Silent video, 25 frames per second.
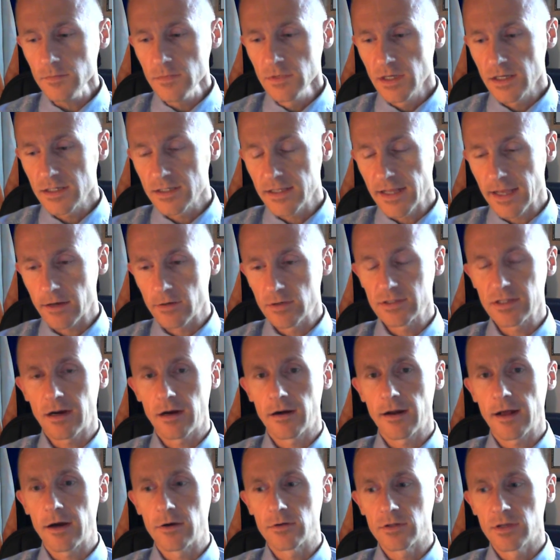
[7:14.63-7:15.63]
is they could
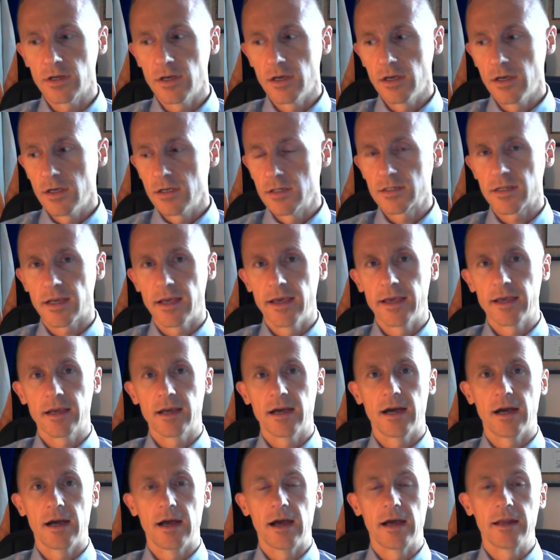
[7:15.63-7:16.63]
start out
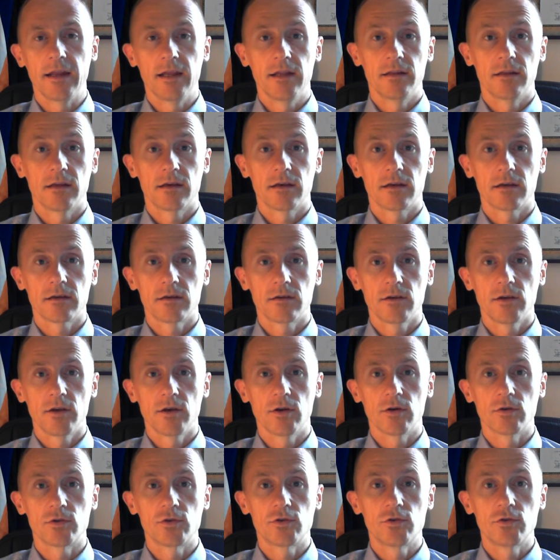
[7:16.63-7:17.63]
saying, I need
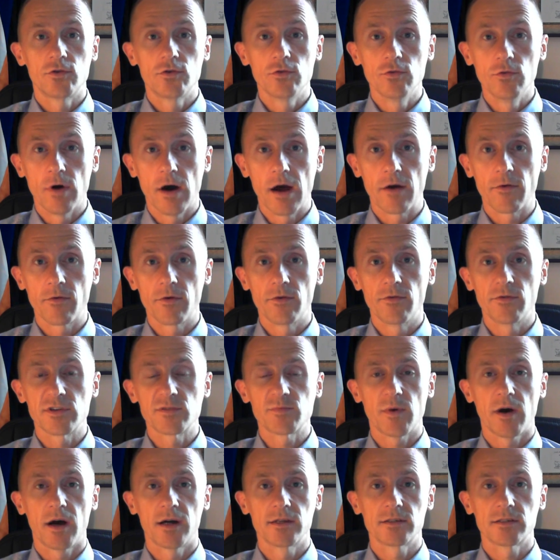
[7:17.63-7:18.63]
200
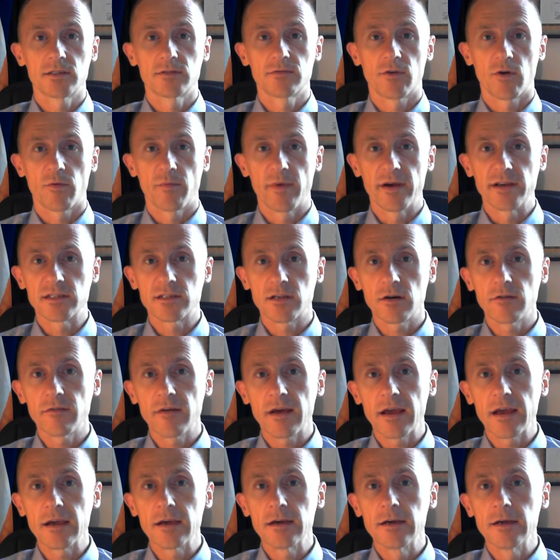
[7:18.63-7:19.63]
responses for my
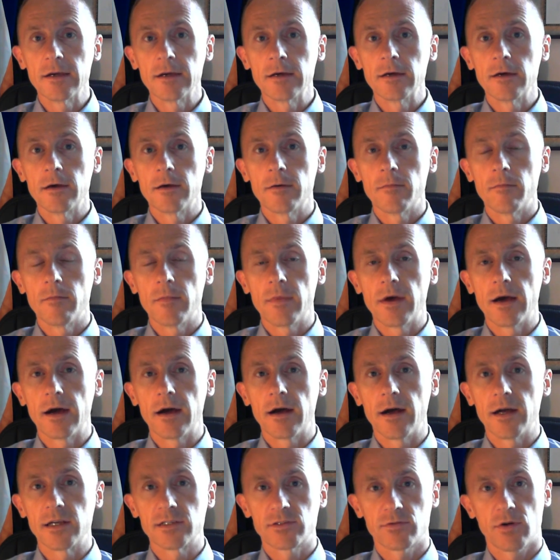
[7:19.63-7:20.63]
survey,
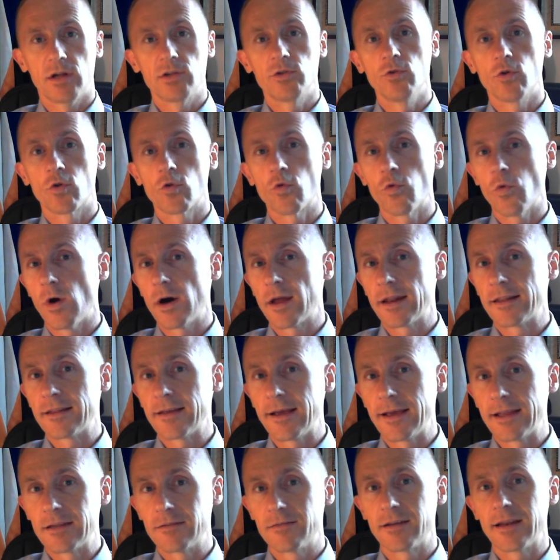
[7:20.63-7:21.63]
so I'll do a
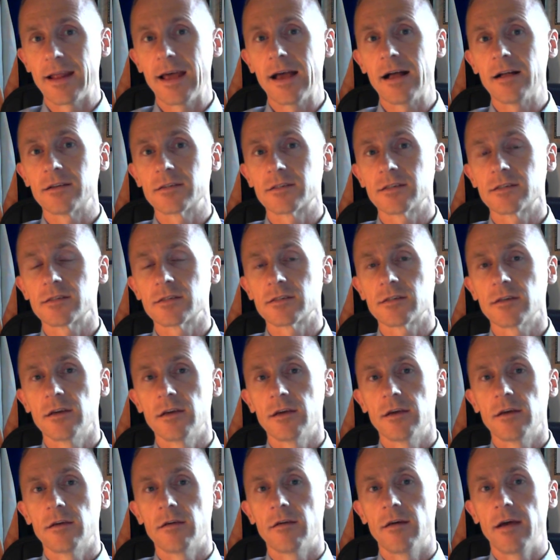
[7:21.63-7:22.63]
quantitative analysis.
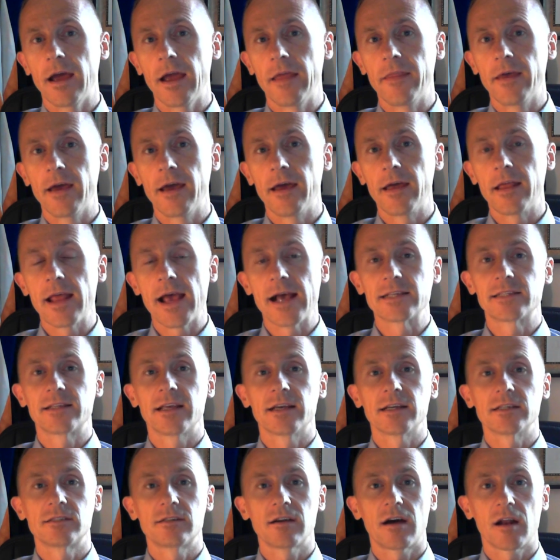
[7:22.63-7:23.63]
And then as
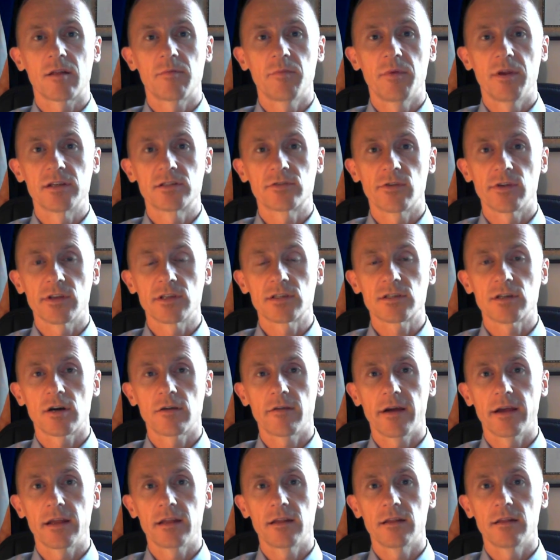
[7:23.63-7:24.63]
they start administering
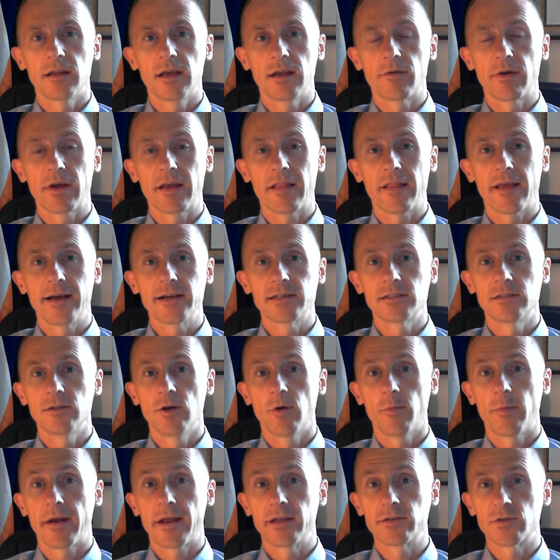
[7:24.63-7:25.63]
survey, they realize
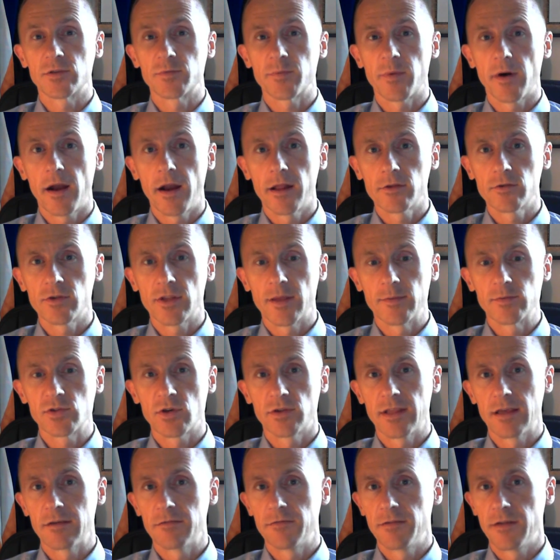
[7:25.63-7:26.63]
nobody's responding to them,
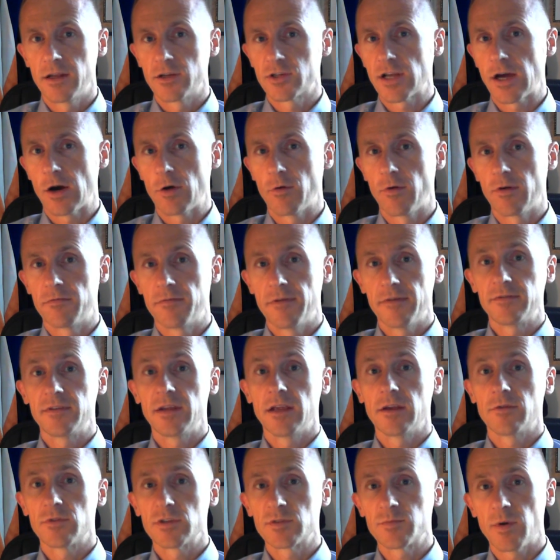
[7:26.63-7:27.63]
so they finish out with
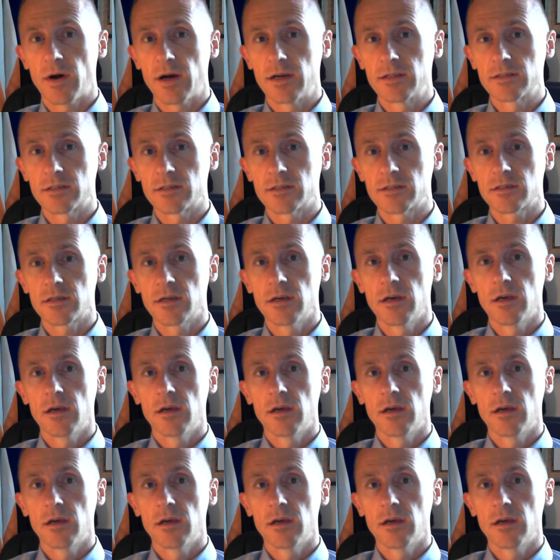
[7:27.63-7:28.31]
15 responses,